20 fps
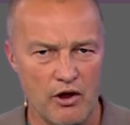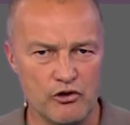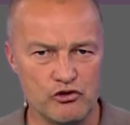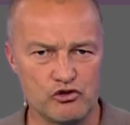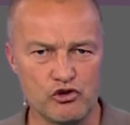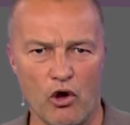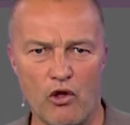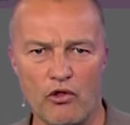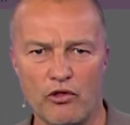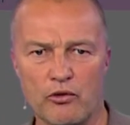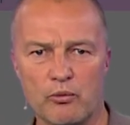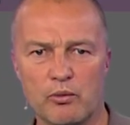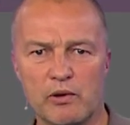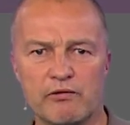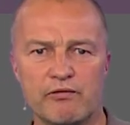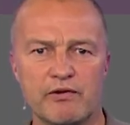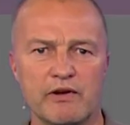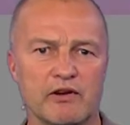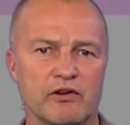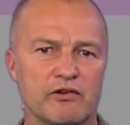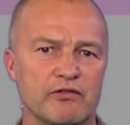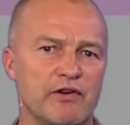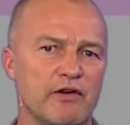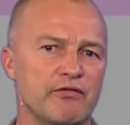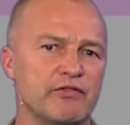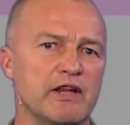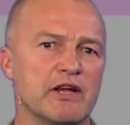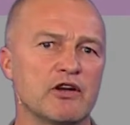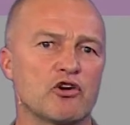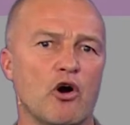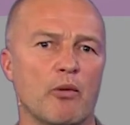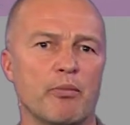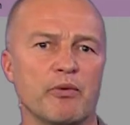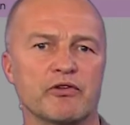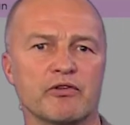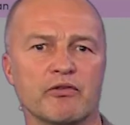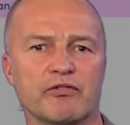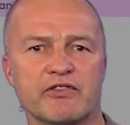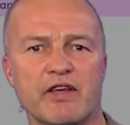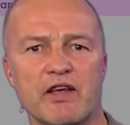John will finish 15
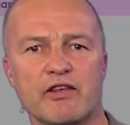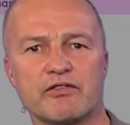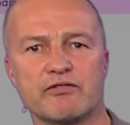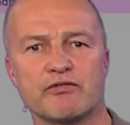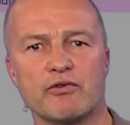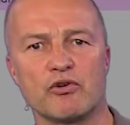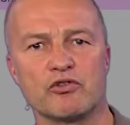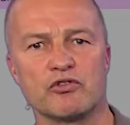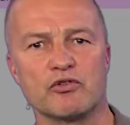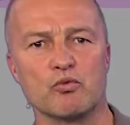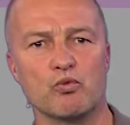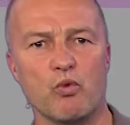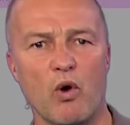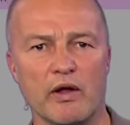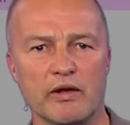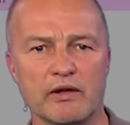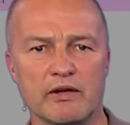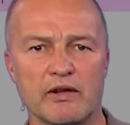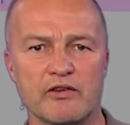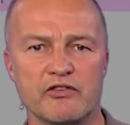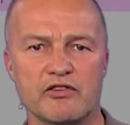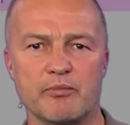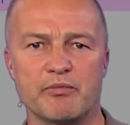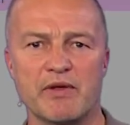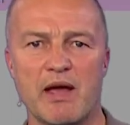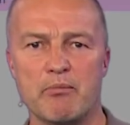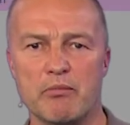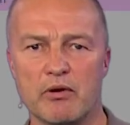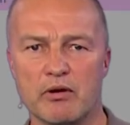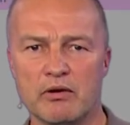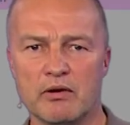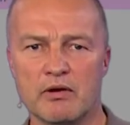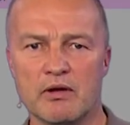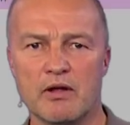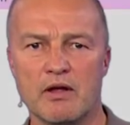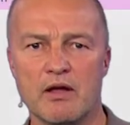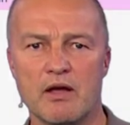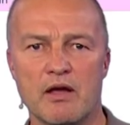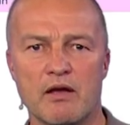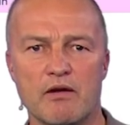copies of test version 1 in September,
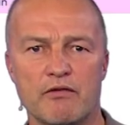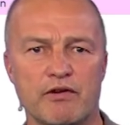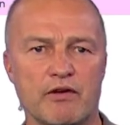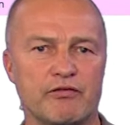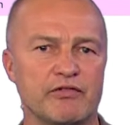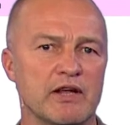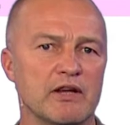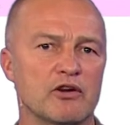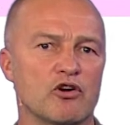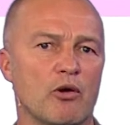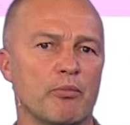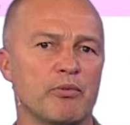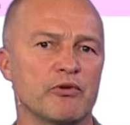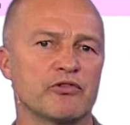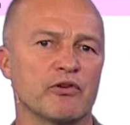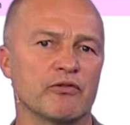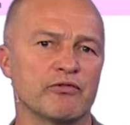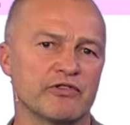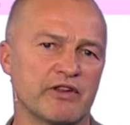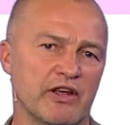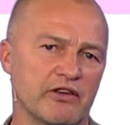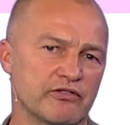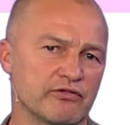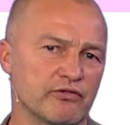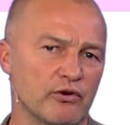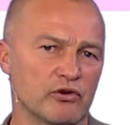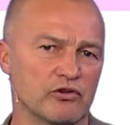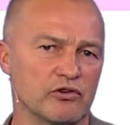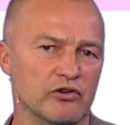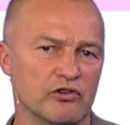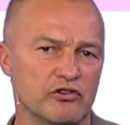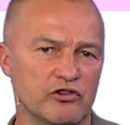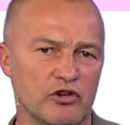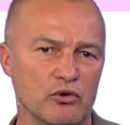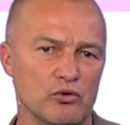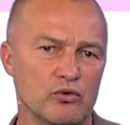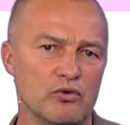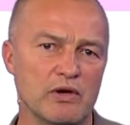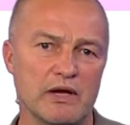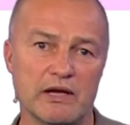15 copies of test version
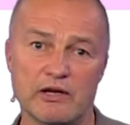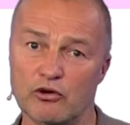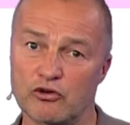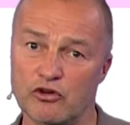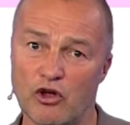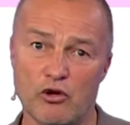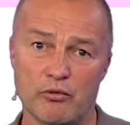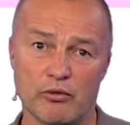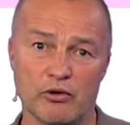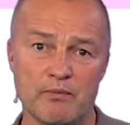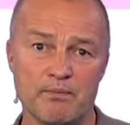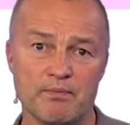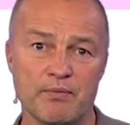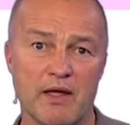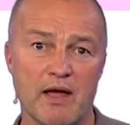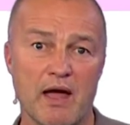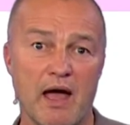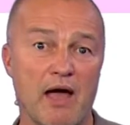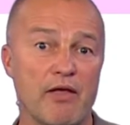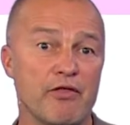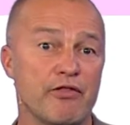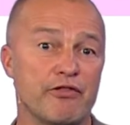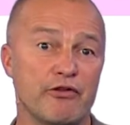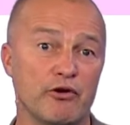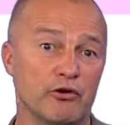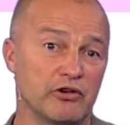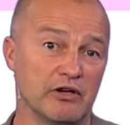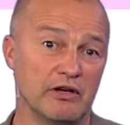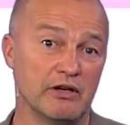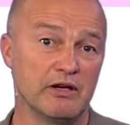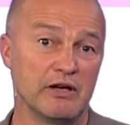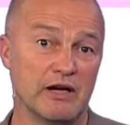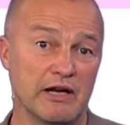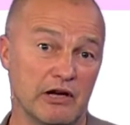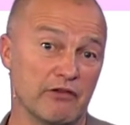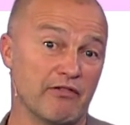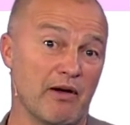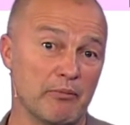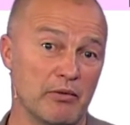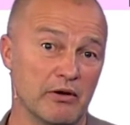2 in October, and 30 in
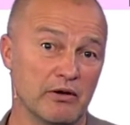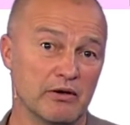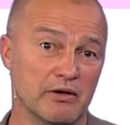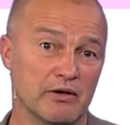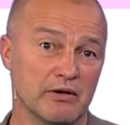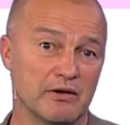November.